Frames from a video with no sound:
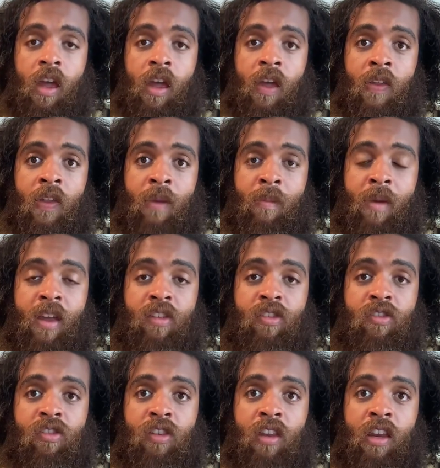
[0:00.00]
and they made
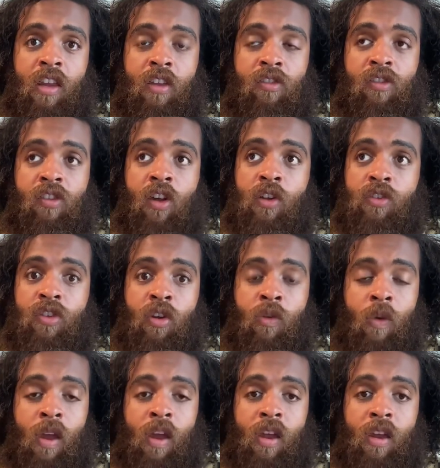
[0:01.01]
they did such a
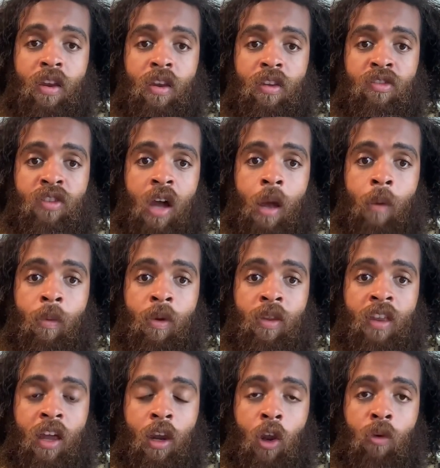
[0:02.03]
great job
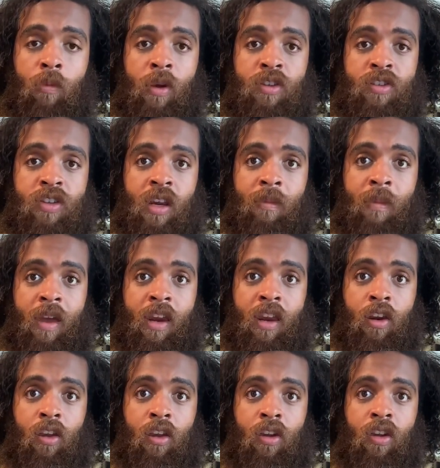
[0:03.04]
with that low budget. It made
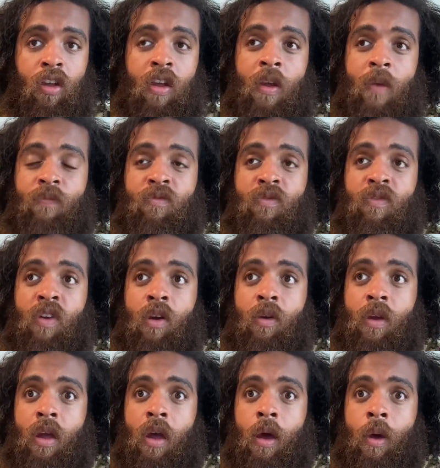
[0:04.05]
it look
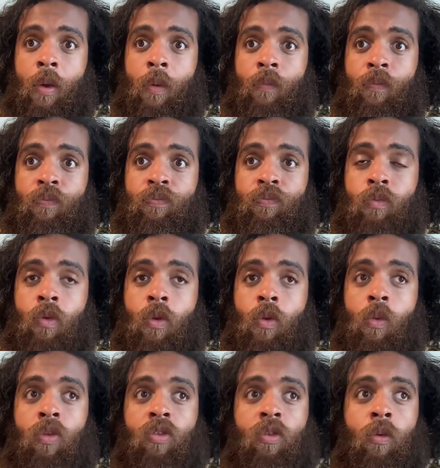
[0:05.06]
very um
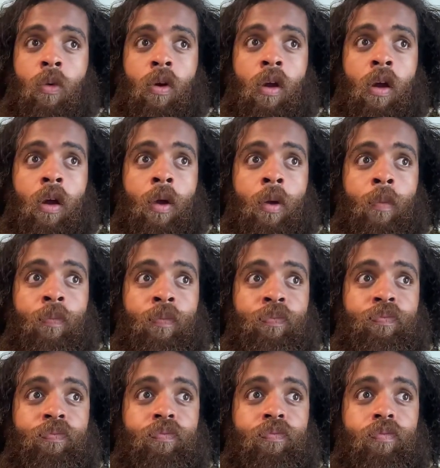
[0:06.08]
what's the word,
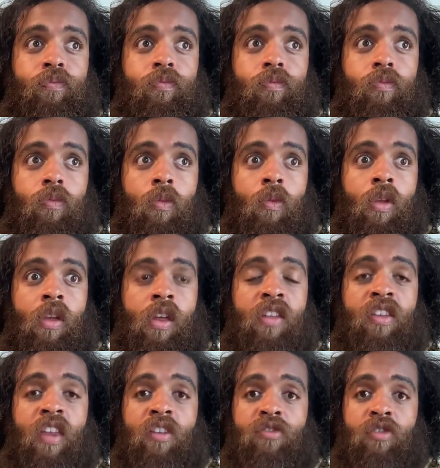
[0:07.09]
um
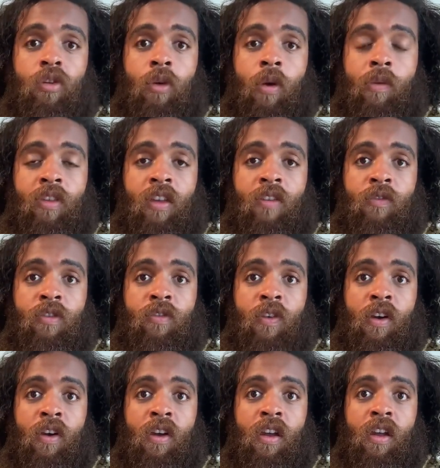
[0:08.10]
intentional. Everything was
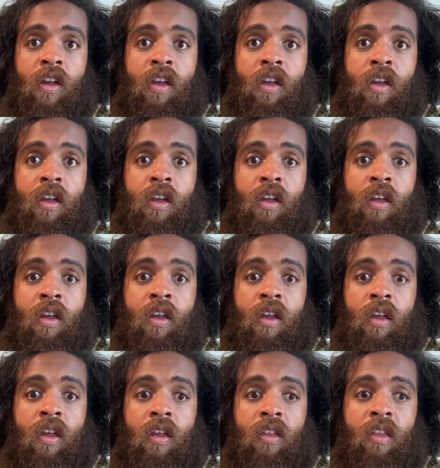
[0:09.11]
very
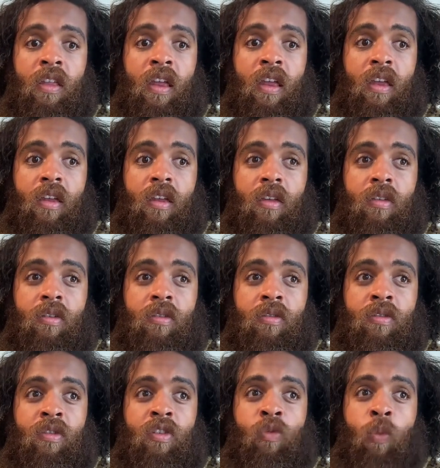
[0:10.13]
like
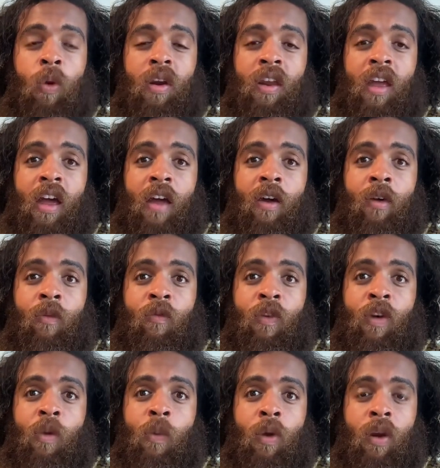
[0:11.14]
just really um
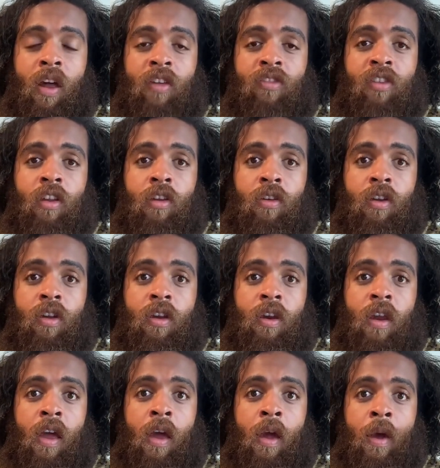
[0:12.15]
very well
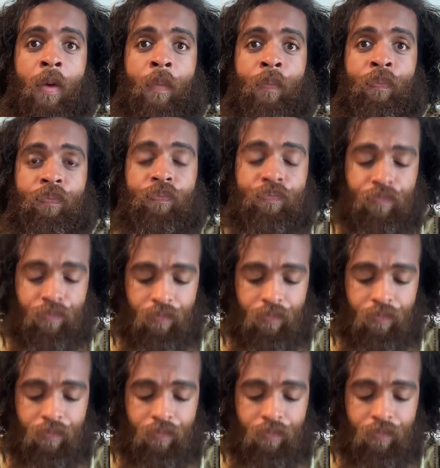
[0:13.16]
executed. And